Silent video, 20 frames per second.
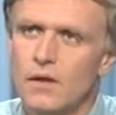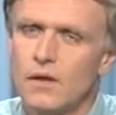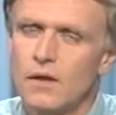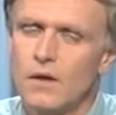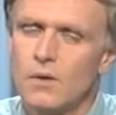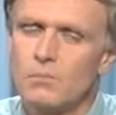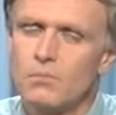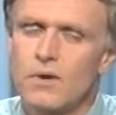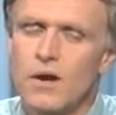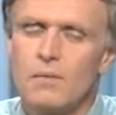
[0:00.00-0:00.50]

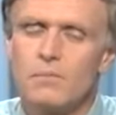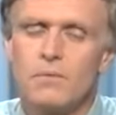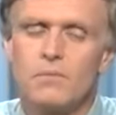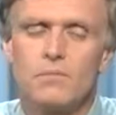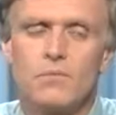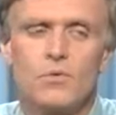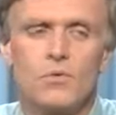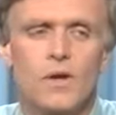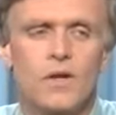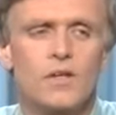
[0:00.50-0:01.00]
a
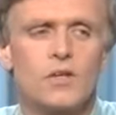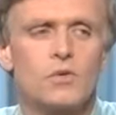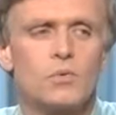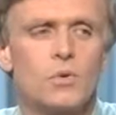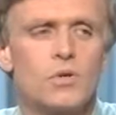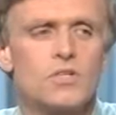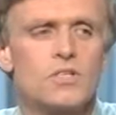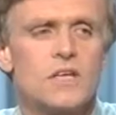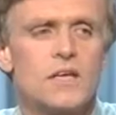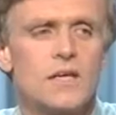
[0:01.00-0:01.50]
problem directed
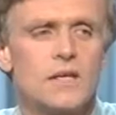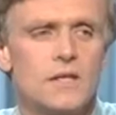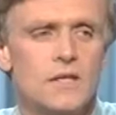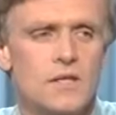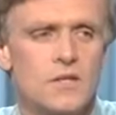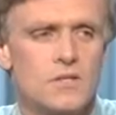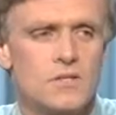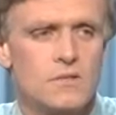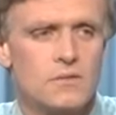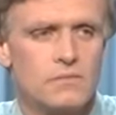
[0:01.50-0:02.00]
towards
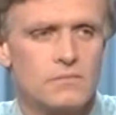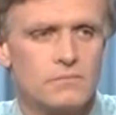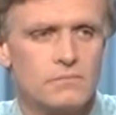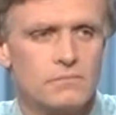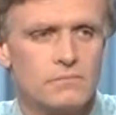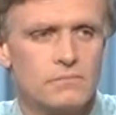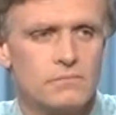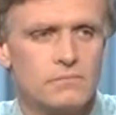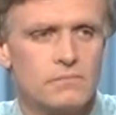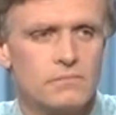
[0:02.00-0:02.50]
kidneys.
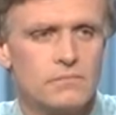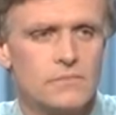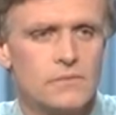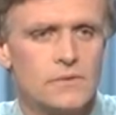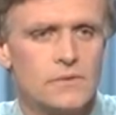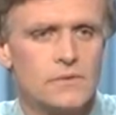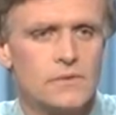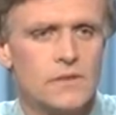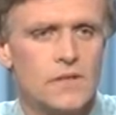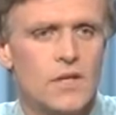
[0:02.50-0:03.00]

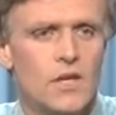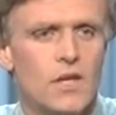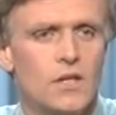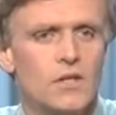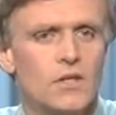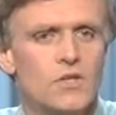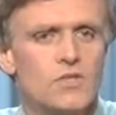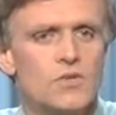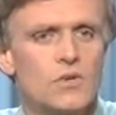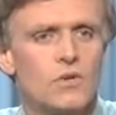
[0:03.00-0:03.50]
The
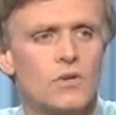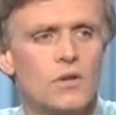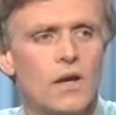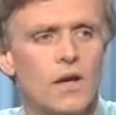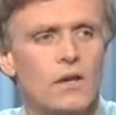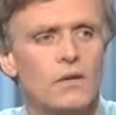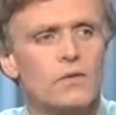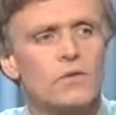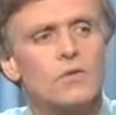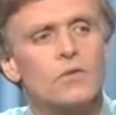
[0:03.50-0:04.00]
kidneys are
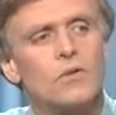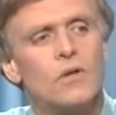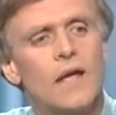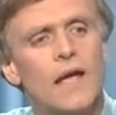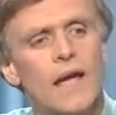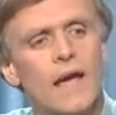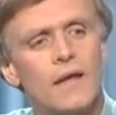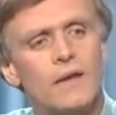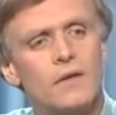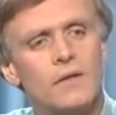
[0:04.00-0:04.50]
not
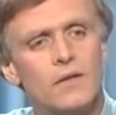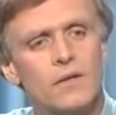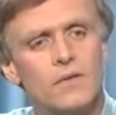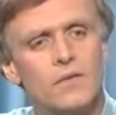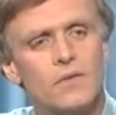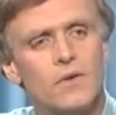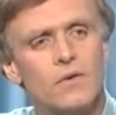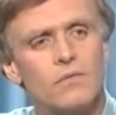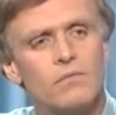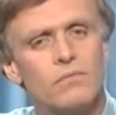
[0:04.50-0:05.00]
handling
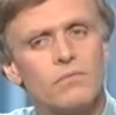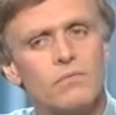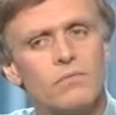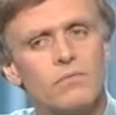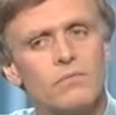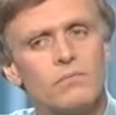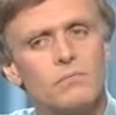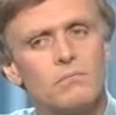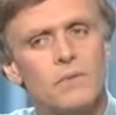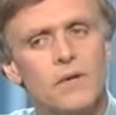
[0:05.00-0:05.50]
their
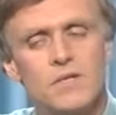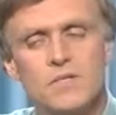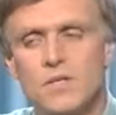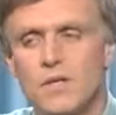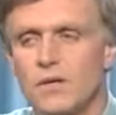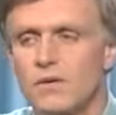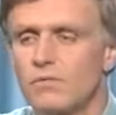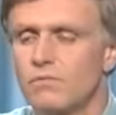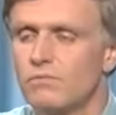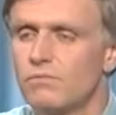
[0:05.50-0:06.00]

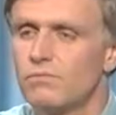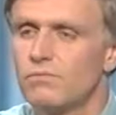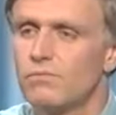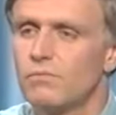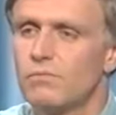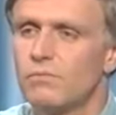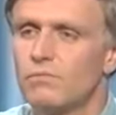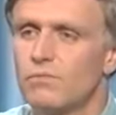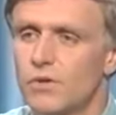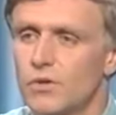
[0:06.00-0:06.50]
basic
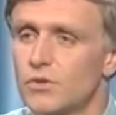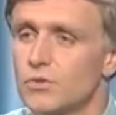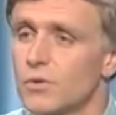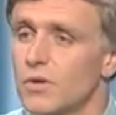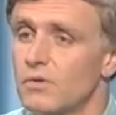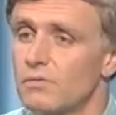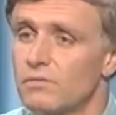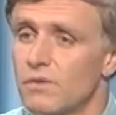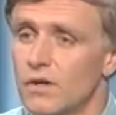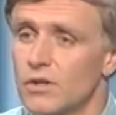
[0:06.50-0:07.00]

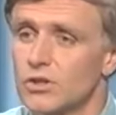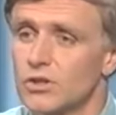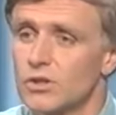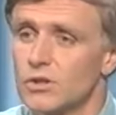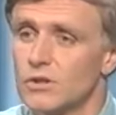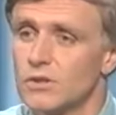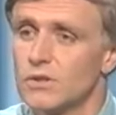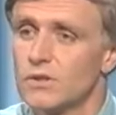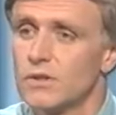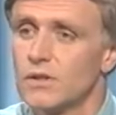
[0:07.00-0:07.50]
filtering
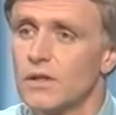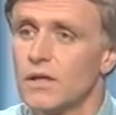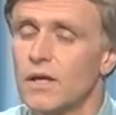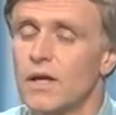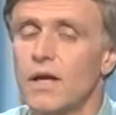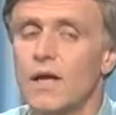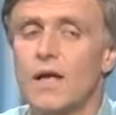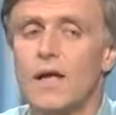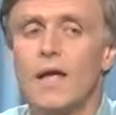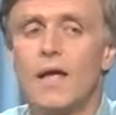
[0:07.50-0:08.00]
function
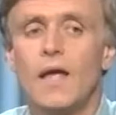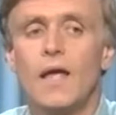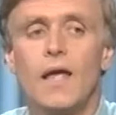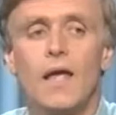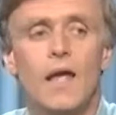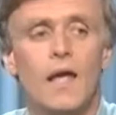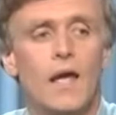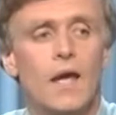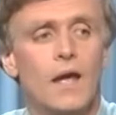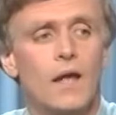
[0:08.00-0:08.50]

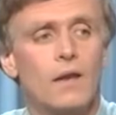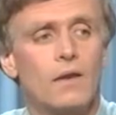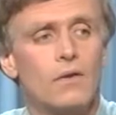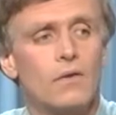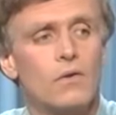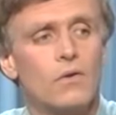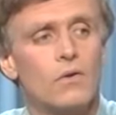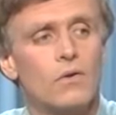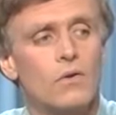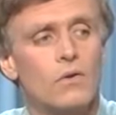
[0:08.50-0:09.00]

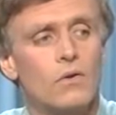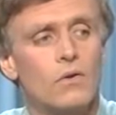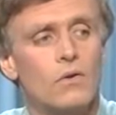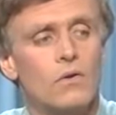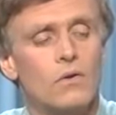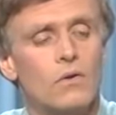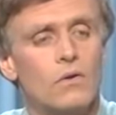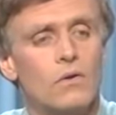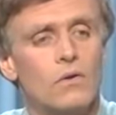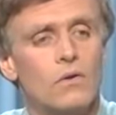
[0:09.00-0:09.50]
and
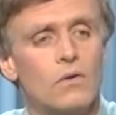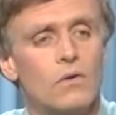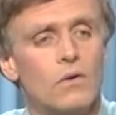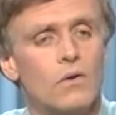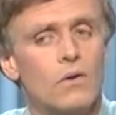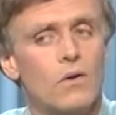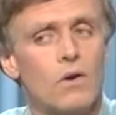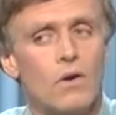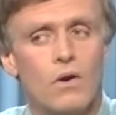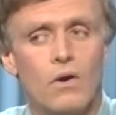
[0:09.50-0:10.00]

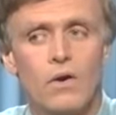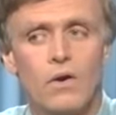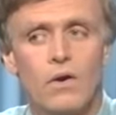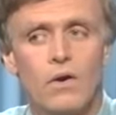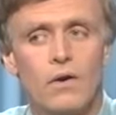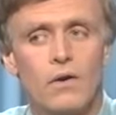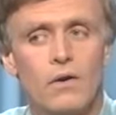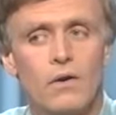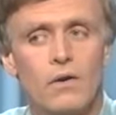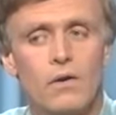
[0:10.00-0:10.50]

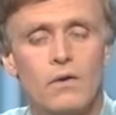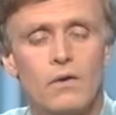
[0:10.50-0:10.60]
are